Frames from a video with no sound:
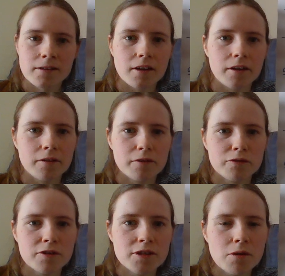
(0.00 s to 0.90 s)
So the
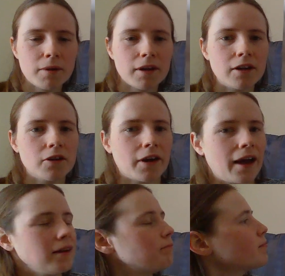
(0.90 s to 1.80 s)
first one we're going to
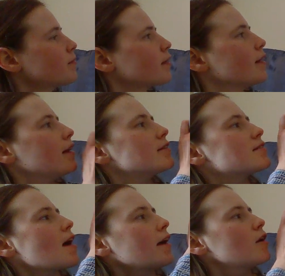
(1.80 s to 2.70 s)
look at
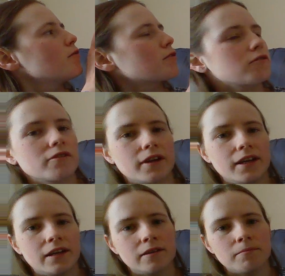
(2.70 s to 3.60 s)
is a over
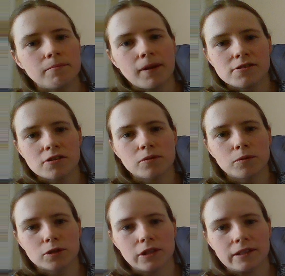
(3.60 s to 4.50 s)
3 plus a
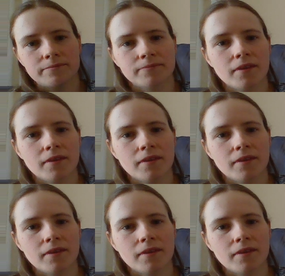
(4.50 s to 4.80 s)
quarter.